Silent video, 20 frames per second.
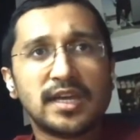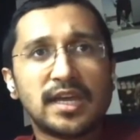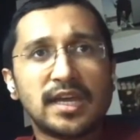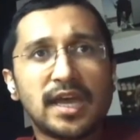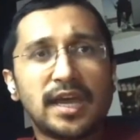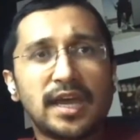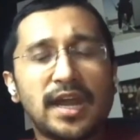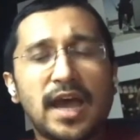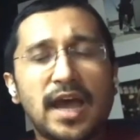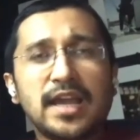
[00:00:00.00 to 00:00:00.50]

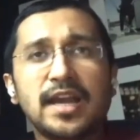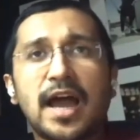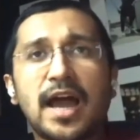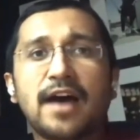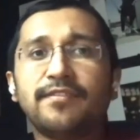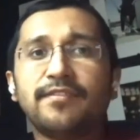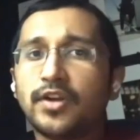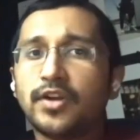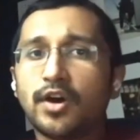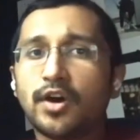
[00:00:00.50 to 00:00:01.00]
And I
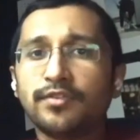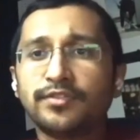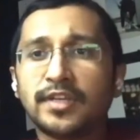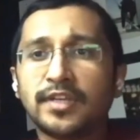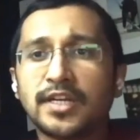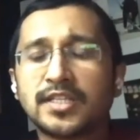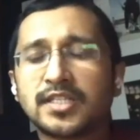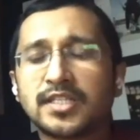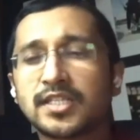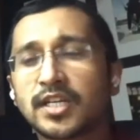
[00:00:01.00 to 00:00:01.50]
laugh it off that
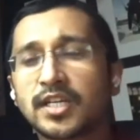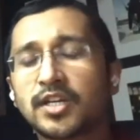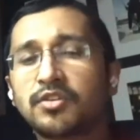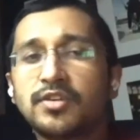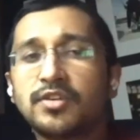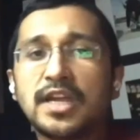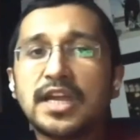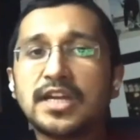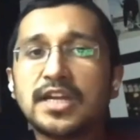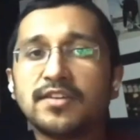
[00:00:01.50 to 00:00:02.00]
it's a
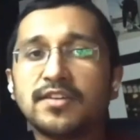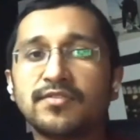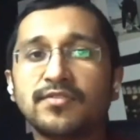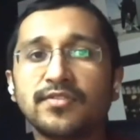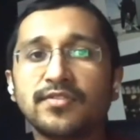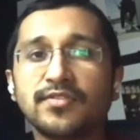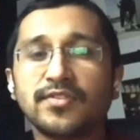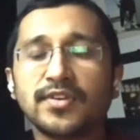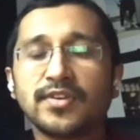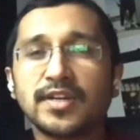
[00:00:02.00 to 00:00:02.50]
creative
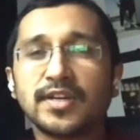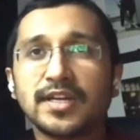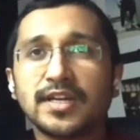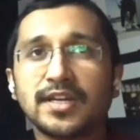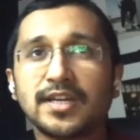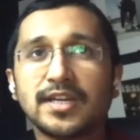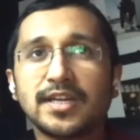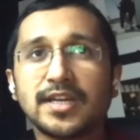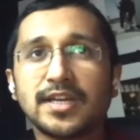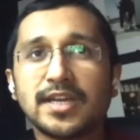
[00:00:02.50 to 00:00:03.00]

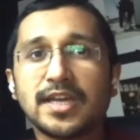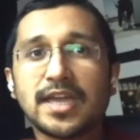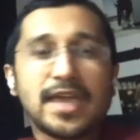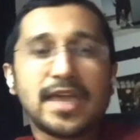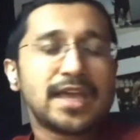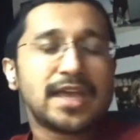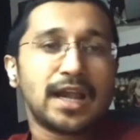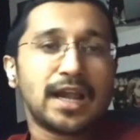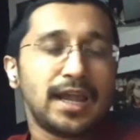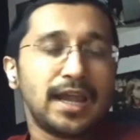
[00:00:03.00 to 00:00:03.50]

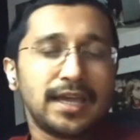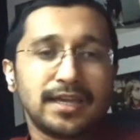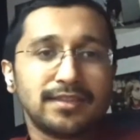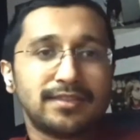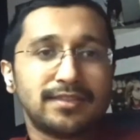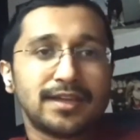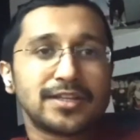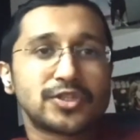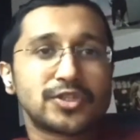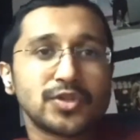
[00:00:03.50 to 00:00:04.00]
inkling,
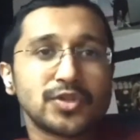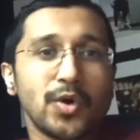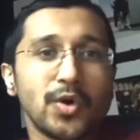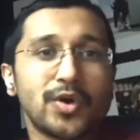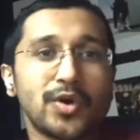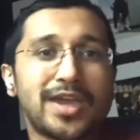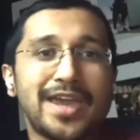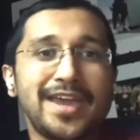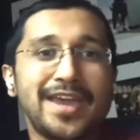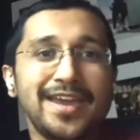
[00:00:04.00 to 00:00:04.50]
that it's
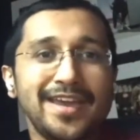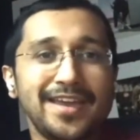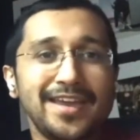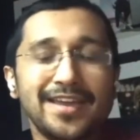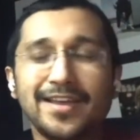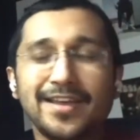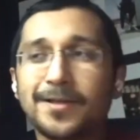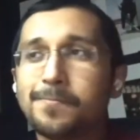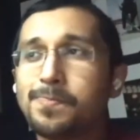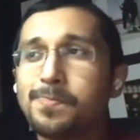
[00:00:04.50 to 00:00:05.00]
okay,
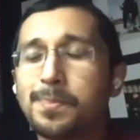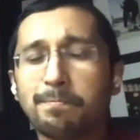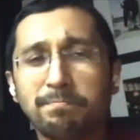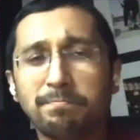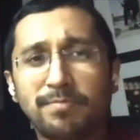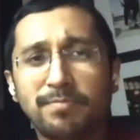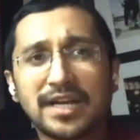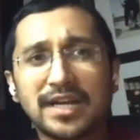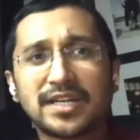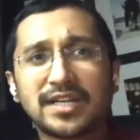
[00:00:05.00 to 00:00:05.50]

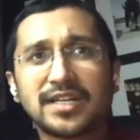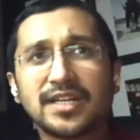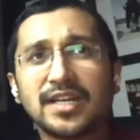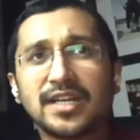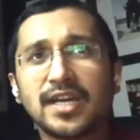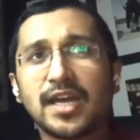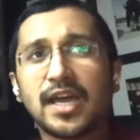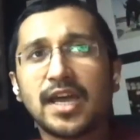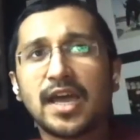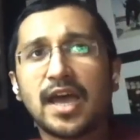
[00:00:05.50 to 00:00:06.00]
but
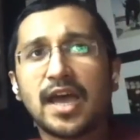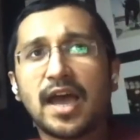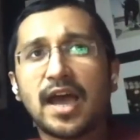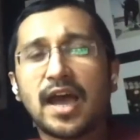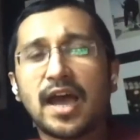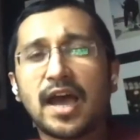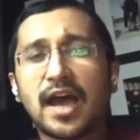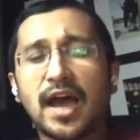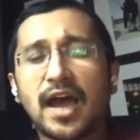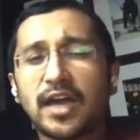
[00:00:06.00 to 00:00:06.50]

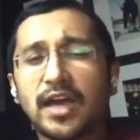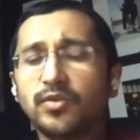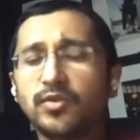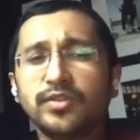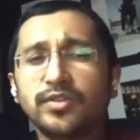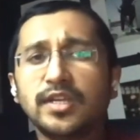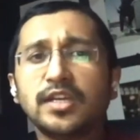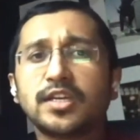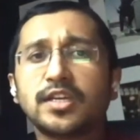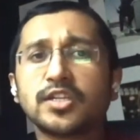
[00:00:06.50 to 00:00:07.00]
I don't
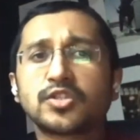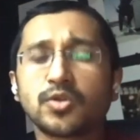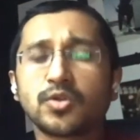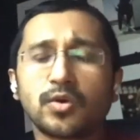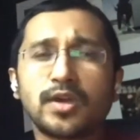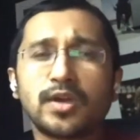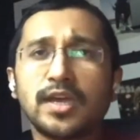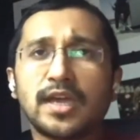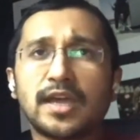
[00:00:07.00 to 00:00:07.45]
think it's okay.